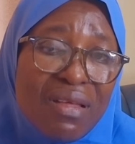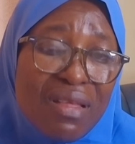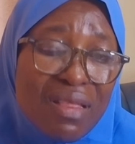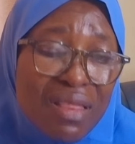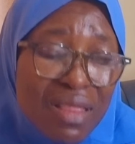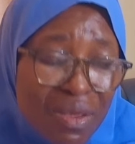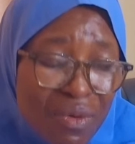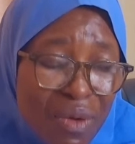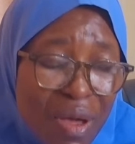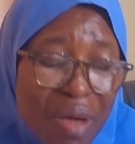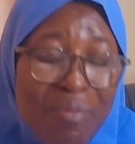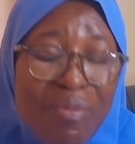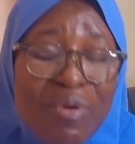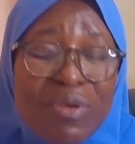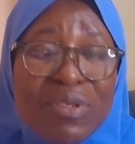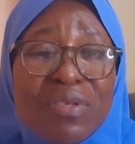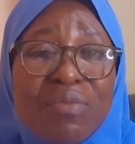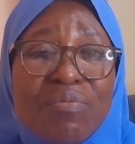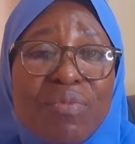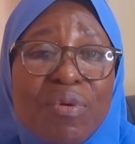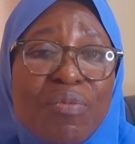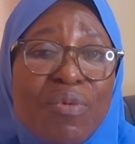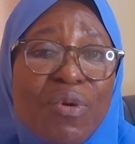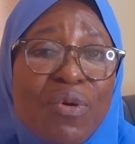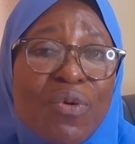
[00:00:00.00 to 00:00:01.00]
They were amongst
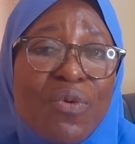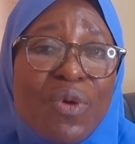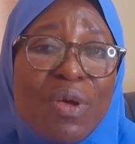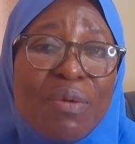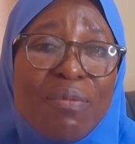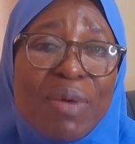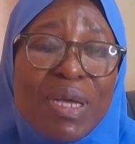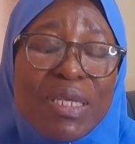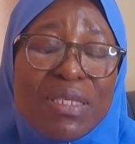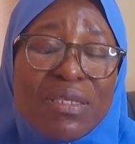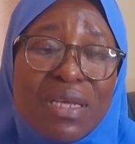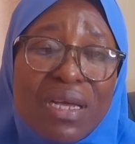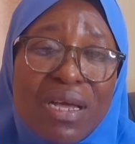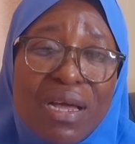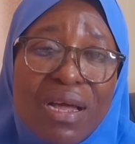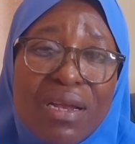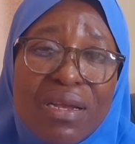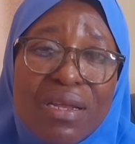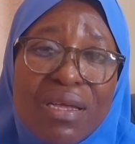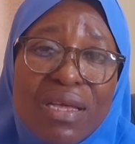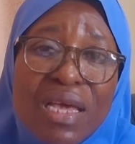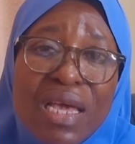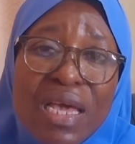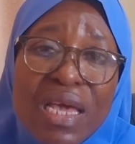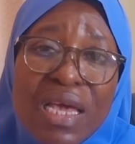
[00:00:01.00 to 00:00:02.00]
the people who were massacred.
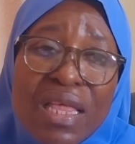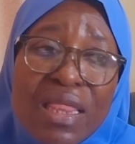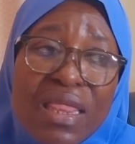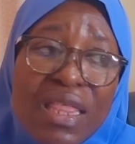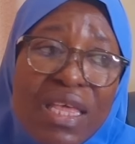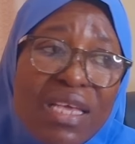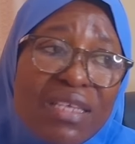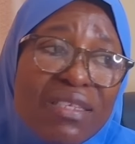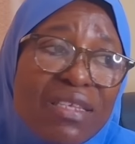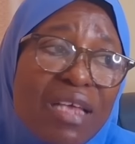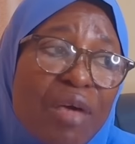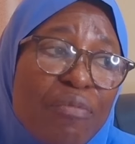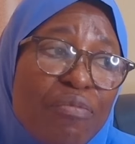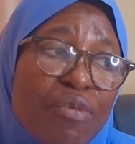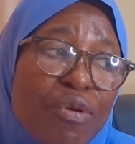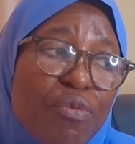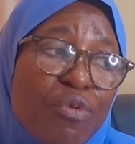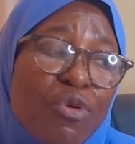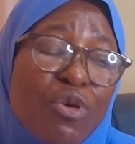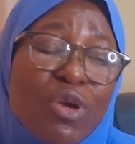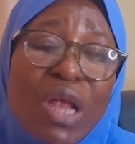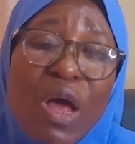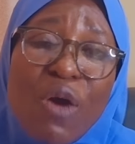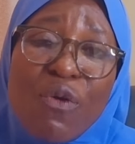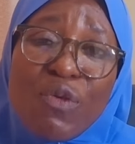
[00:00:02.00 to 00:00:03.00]
These are
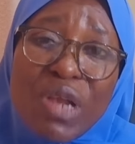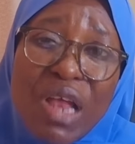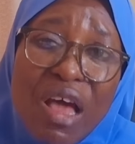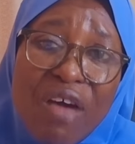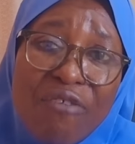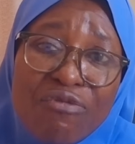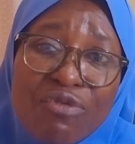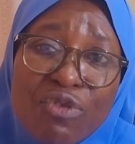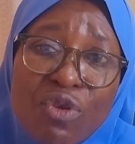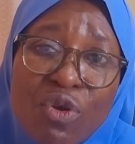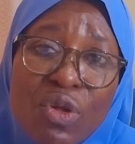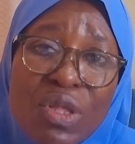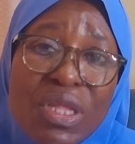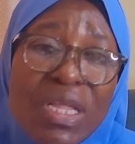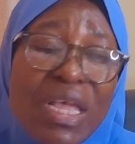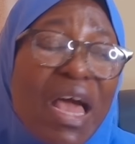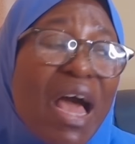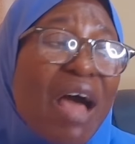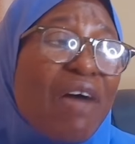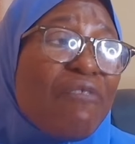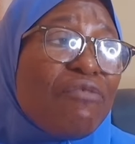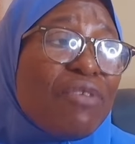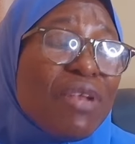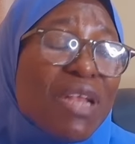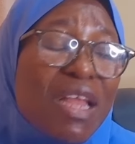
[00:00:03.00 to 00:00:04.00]
people that would have thought they
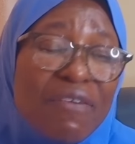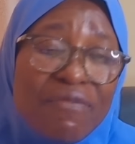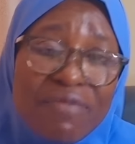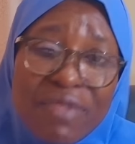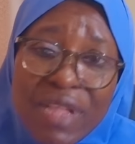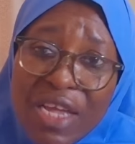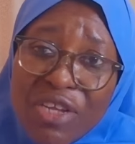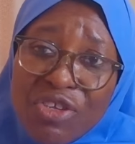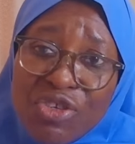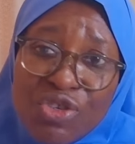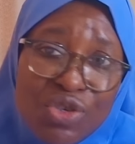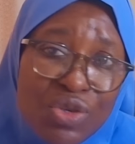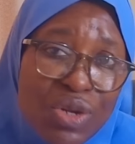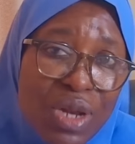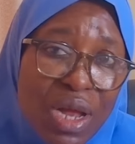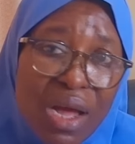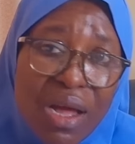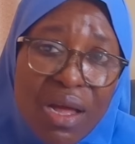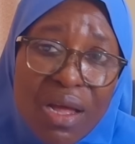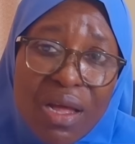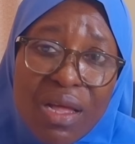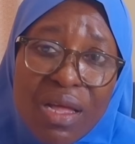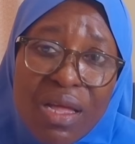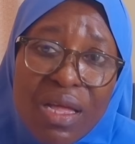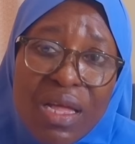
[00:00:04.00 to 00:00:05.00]
have left Nigeria,
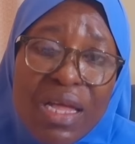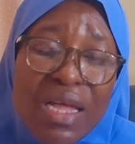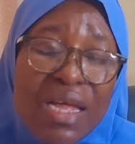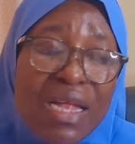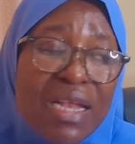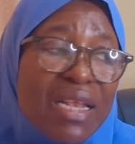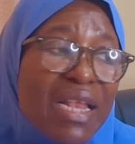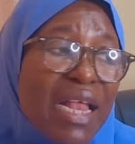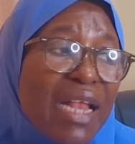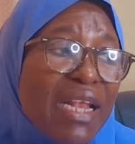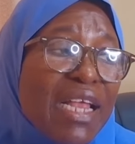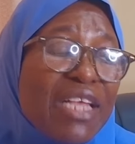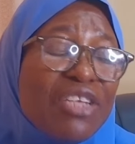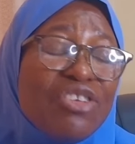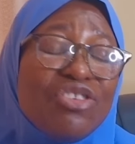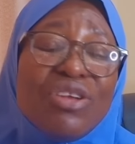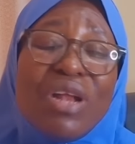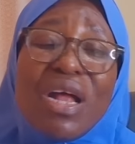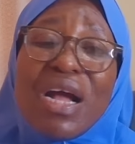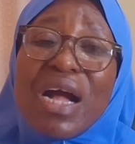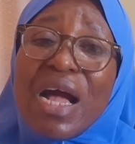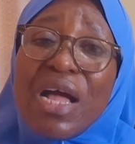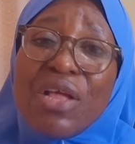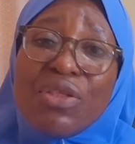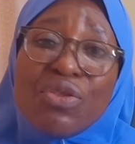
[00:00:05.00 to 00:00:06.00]
that
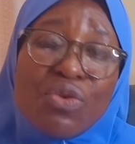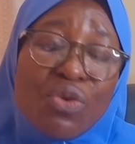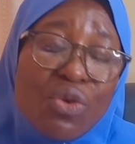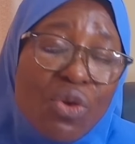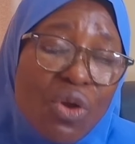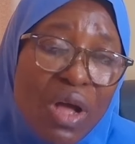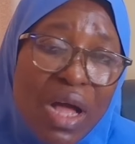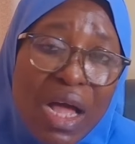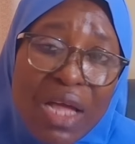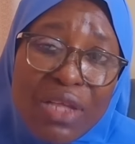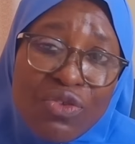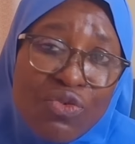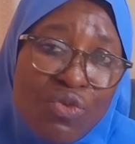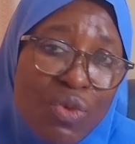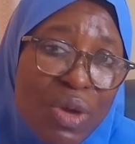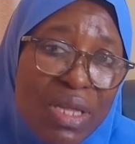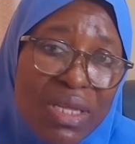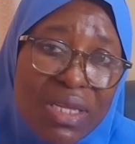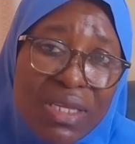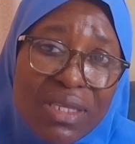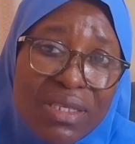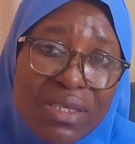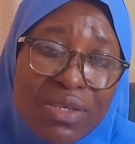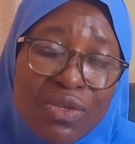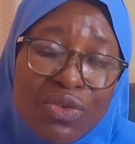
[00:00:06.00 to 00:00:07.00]
Nigeria can no longer do
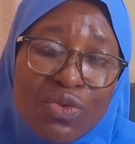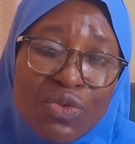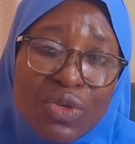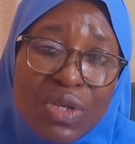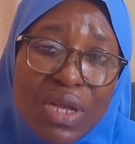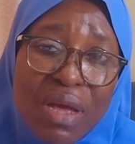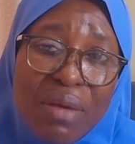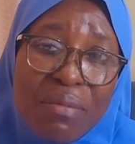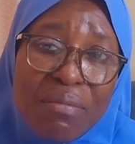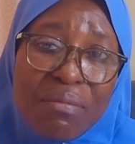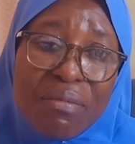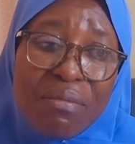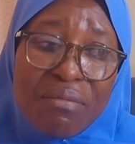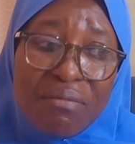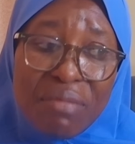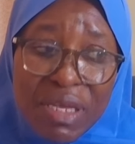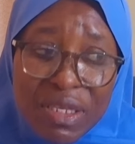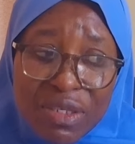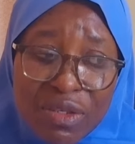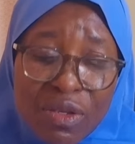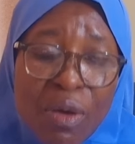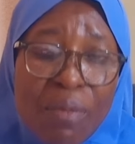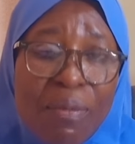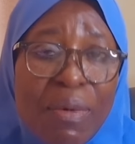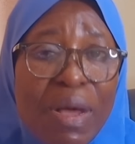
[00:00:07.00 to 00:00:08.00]
anything to them. But
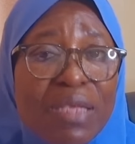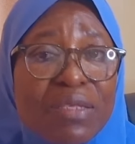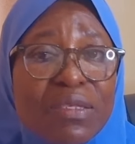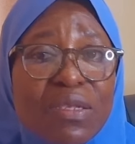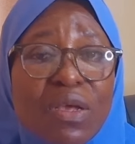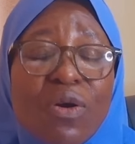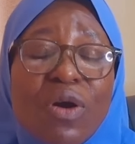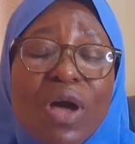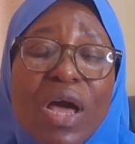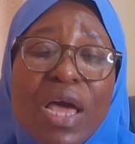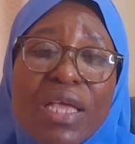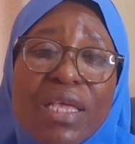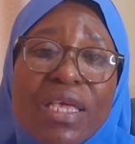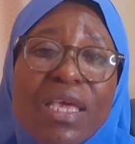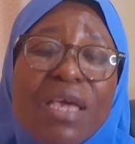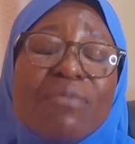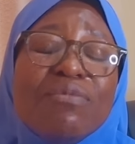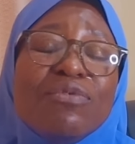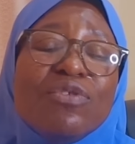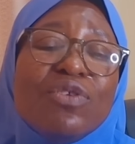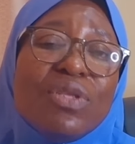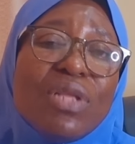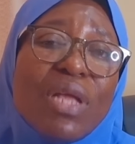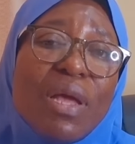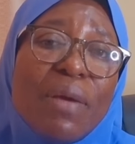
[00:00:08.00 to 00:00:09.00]
somehow it came
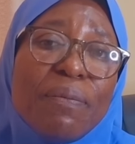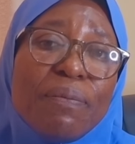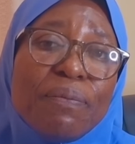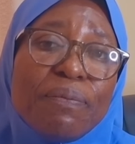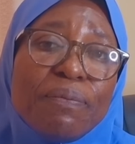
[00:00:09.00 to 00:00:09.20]
to them.